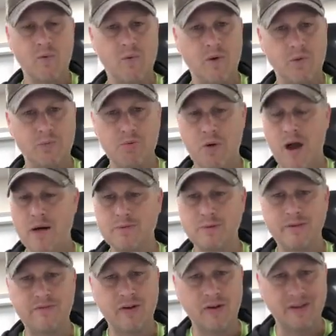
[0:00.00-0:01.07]
were
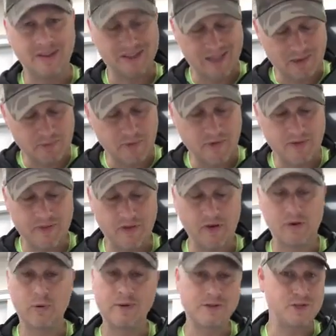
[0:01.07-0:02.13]
probably very liberal in their
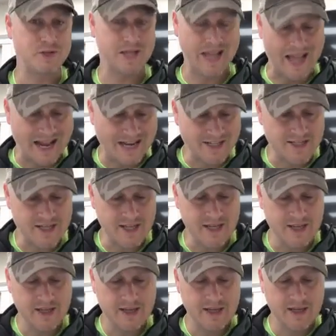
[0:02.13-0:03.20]

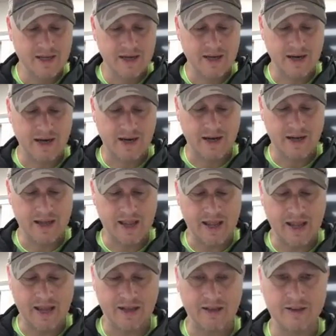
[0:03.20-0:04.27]
Christianity, uh,
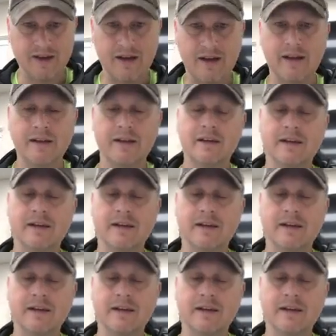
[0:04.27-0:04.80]
and uh, uh,